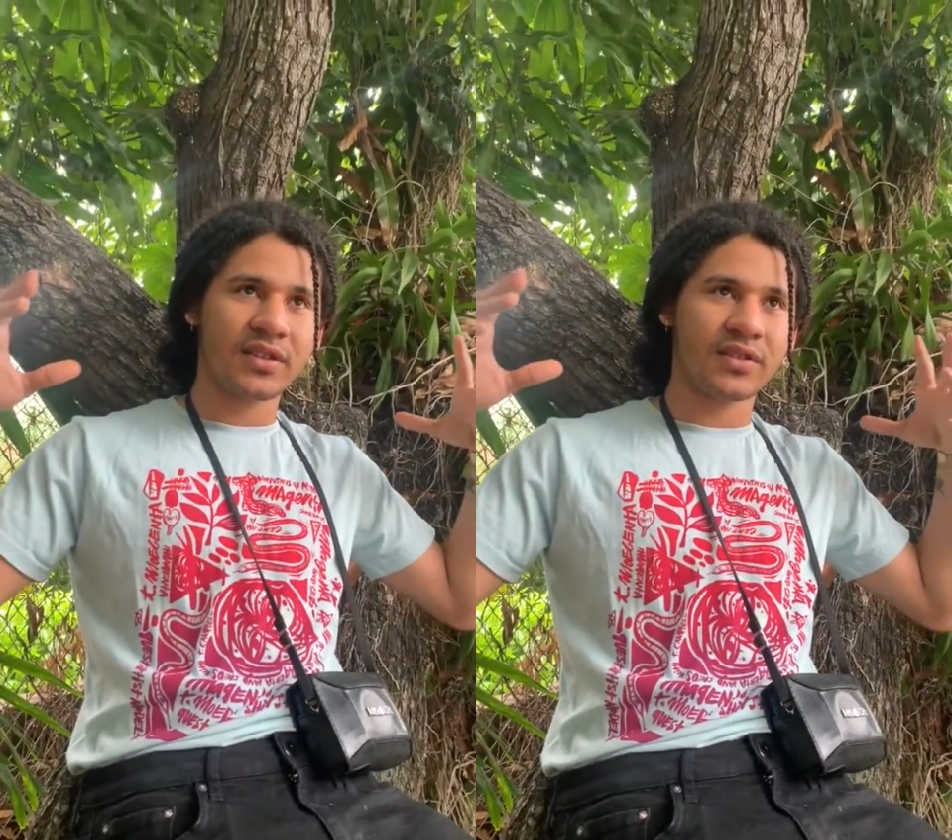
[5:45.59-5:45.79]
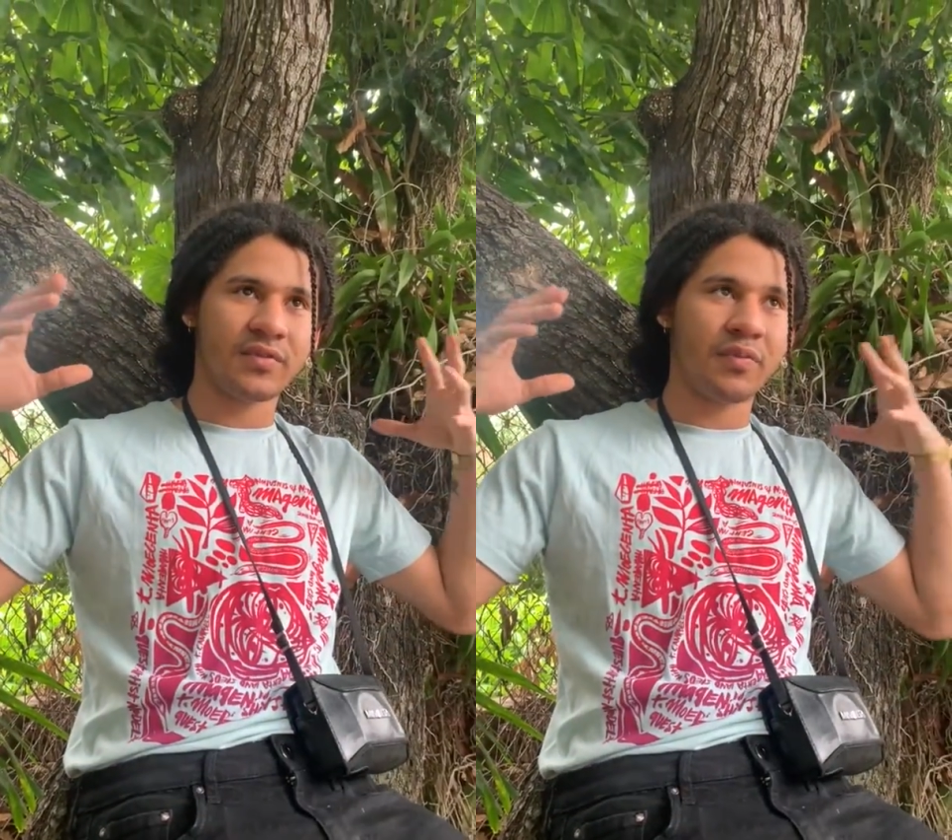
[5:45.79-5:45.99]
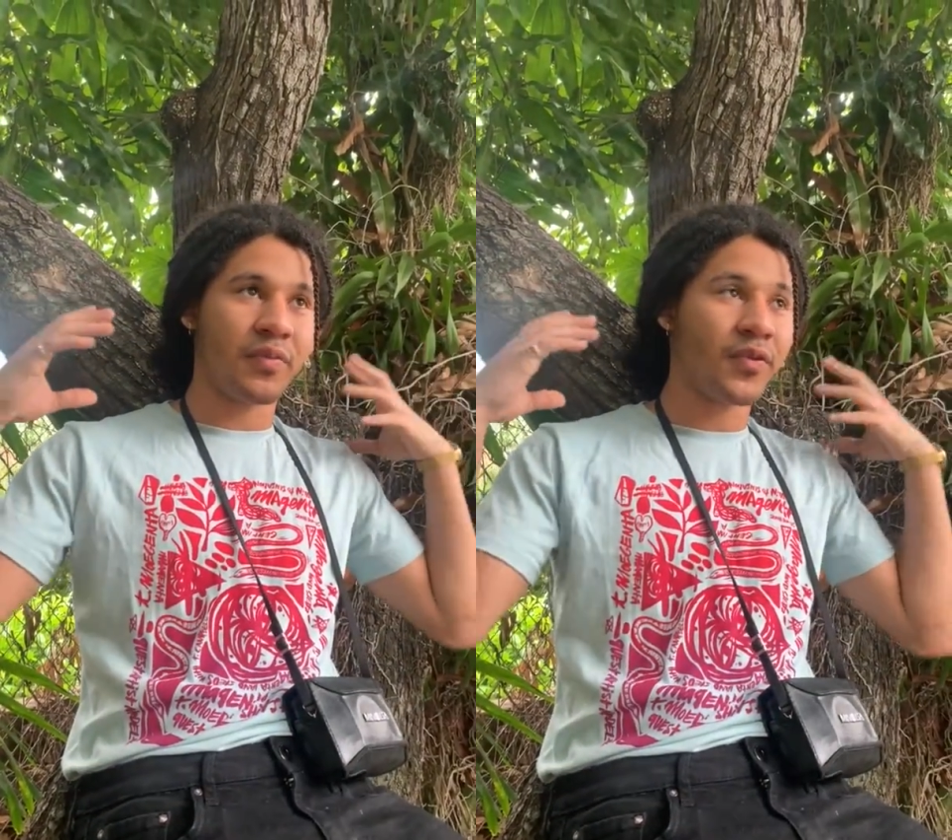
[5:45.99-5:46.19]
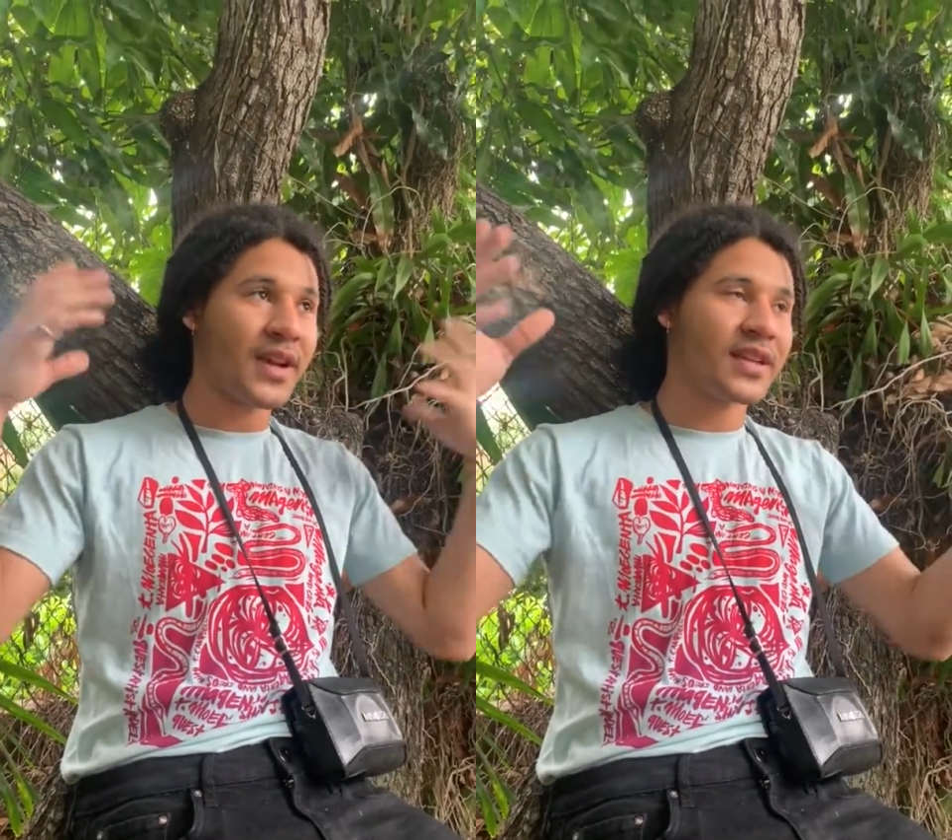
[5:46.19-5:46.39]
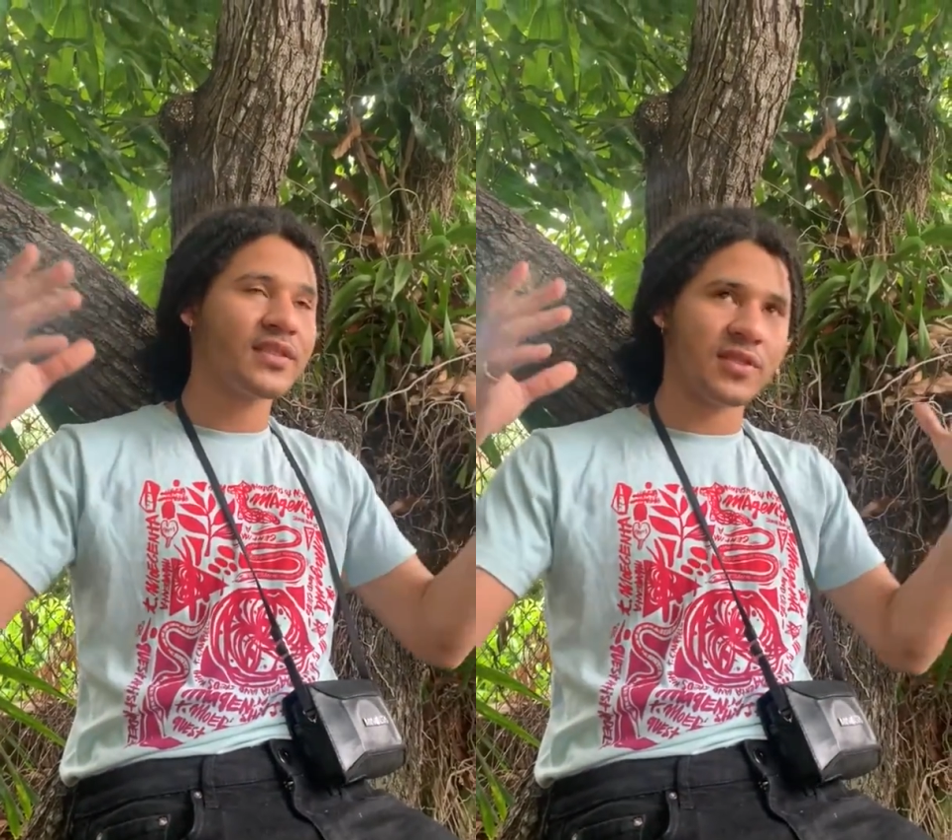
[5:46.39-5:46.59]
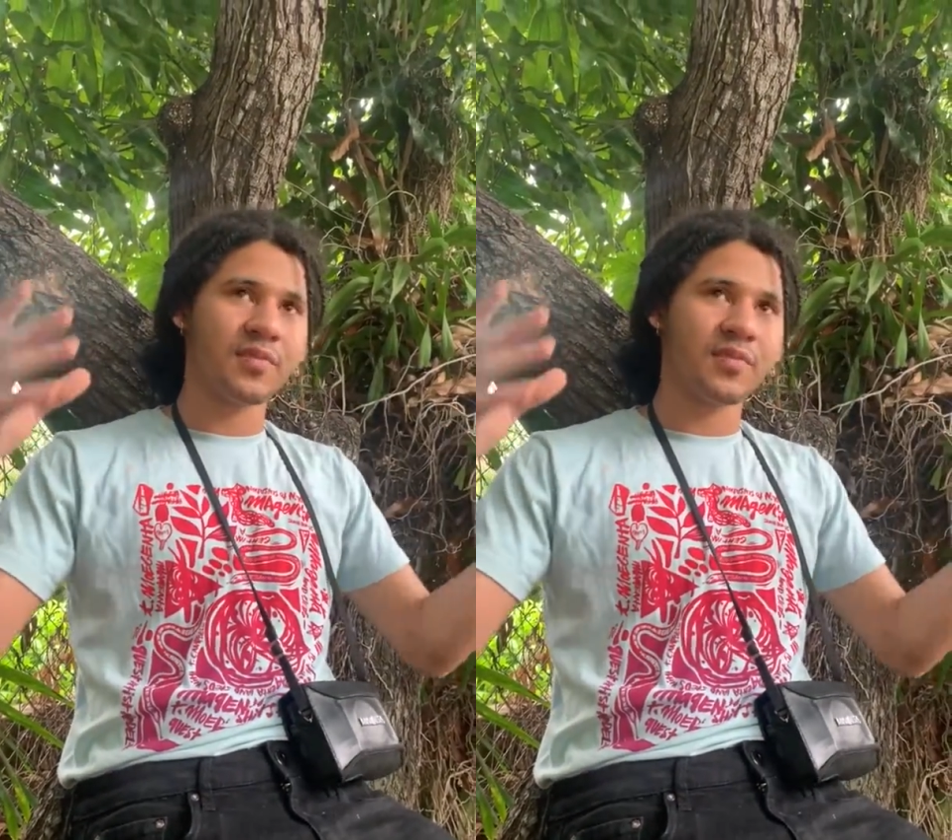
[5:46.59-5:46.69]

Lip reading: to bring to the